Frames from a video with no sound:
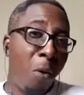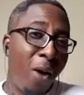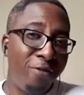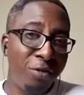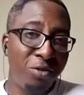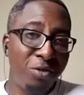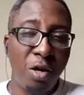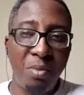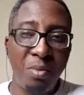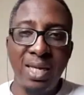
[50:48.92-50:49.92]
In fact, my wife used
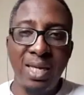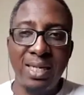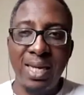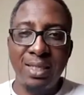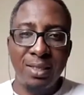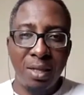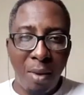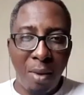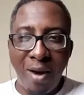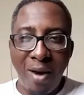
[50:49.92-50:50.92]
to tell me then that
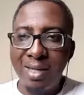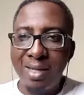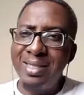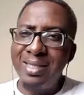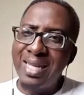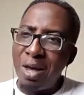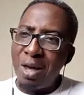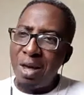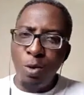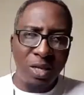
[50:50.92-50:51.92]
my wife said, this guy, why
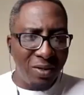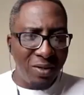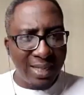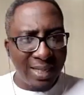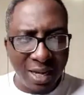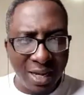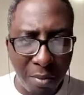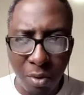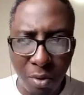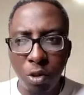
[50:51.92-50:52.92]
are you giving this guy extra
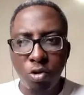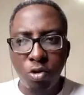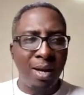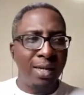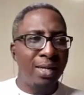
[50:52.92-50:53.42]
money just to come and